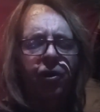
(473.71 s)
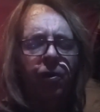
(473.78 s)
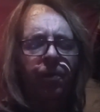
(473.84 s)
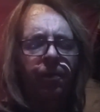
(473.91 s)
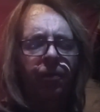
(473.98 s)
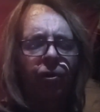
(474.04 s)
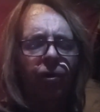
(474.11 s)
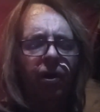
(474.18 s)

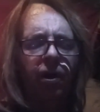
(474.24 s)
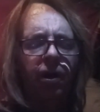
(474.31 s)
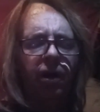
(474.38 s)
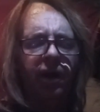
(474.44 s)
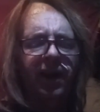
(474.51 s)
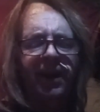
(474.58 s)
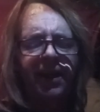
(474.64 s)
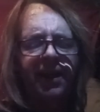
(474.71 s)
more
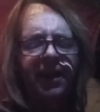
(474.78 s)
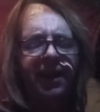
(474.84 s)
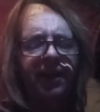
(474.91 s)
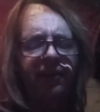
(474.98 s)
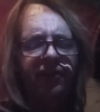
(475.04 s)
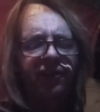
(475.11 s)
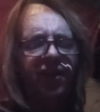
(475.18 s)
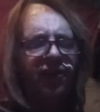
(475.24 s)
any
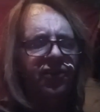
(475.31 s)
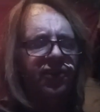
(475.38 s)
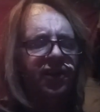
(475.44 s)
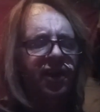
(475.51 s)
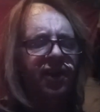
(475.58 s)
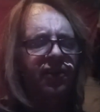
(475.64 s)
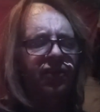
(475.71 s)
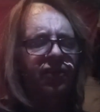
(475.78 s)

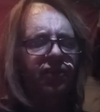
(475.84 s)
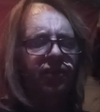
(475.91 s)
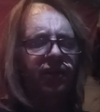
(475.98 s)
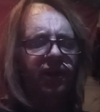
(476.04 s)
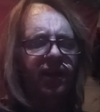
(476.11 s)
sustenance,